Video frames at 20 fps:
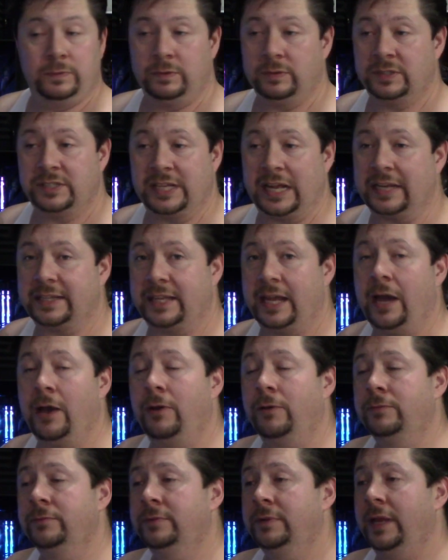sat
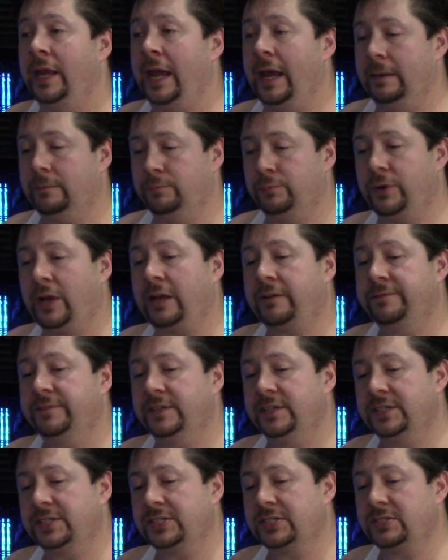down, had
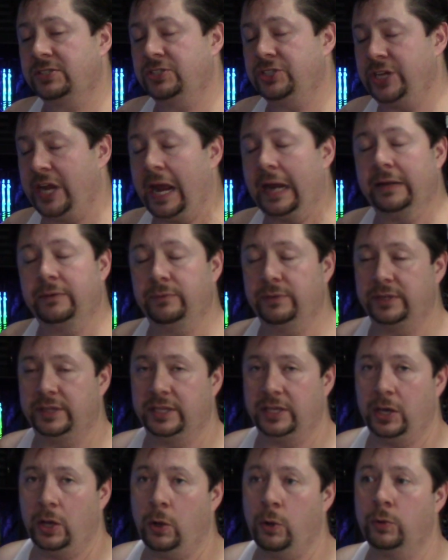breakfast, chatted with
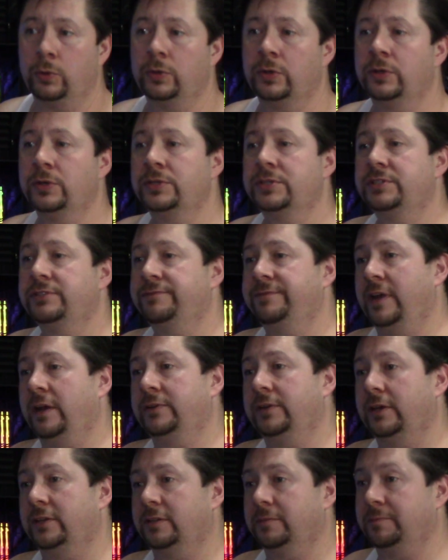the owners,
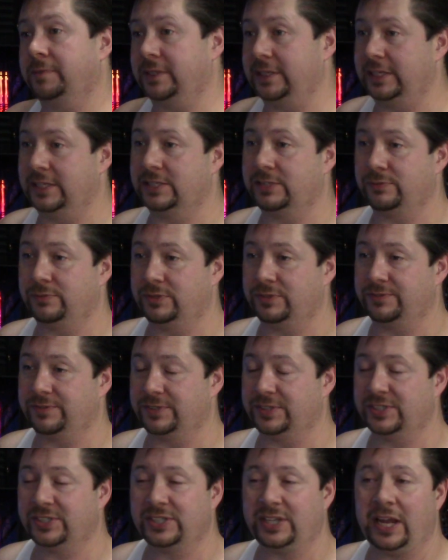found out the place was for
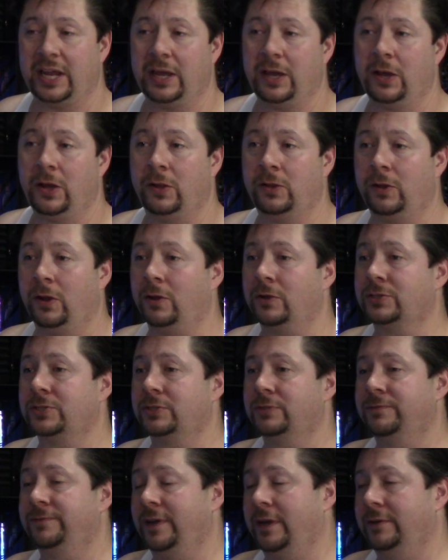sale,
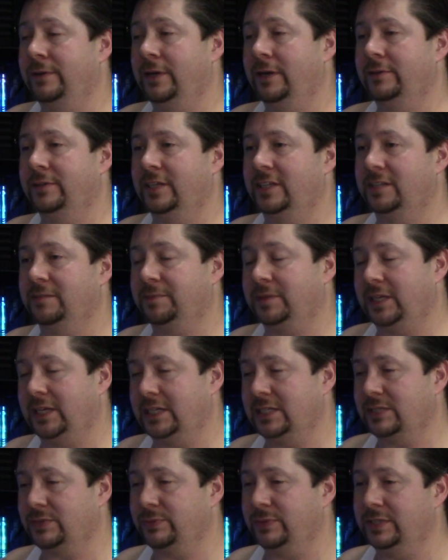also found out that the
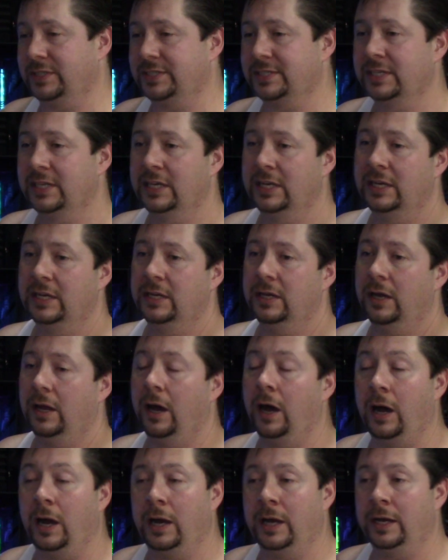place was
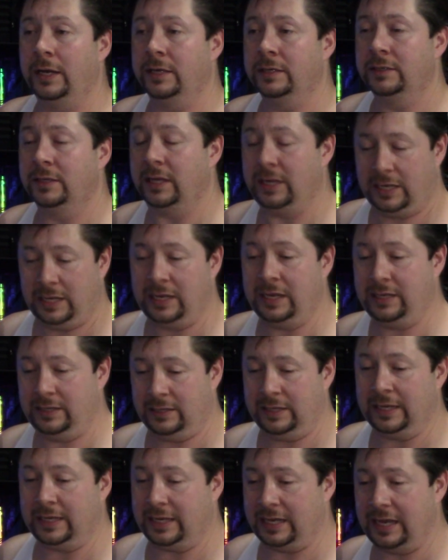uh
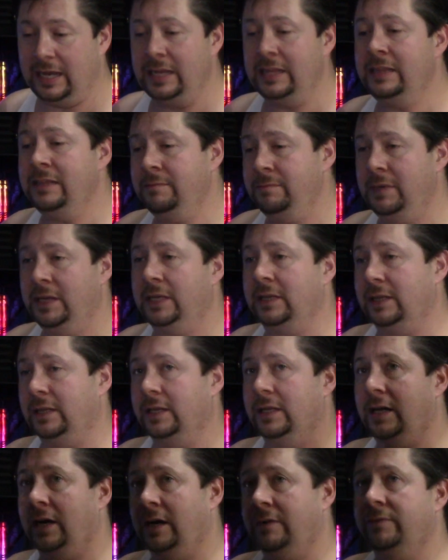it like in the
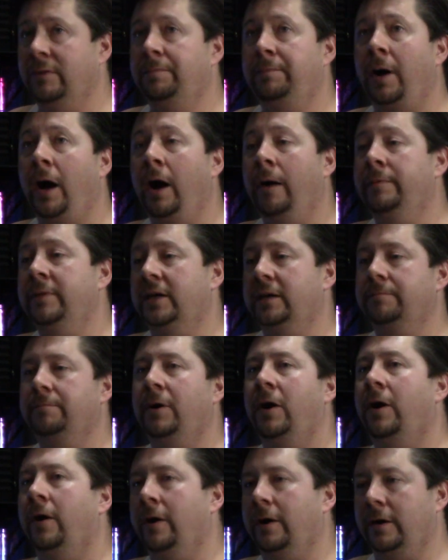middle of a public
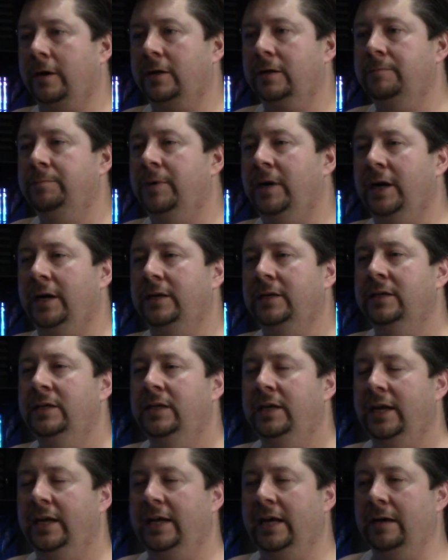park, but
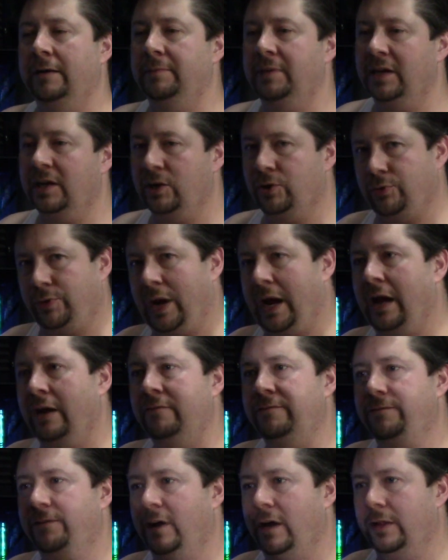it had been
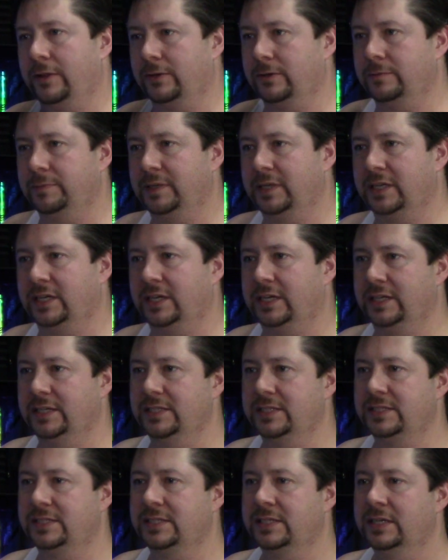grandfathered
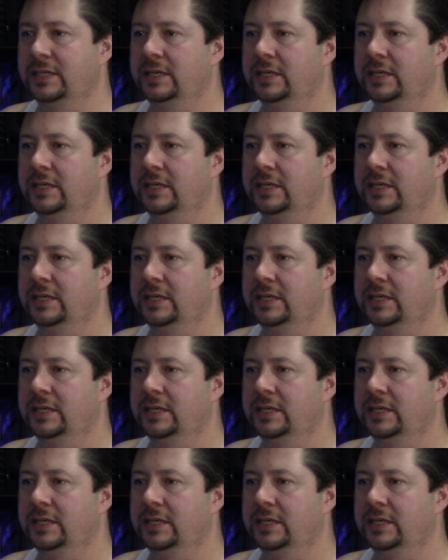because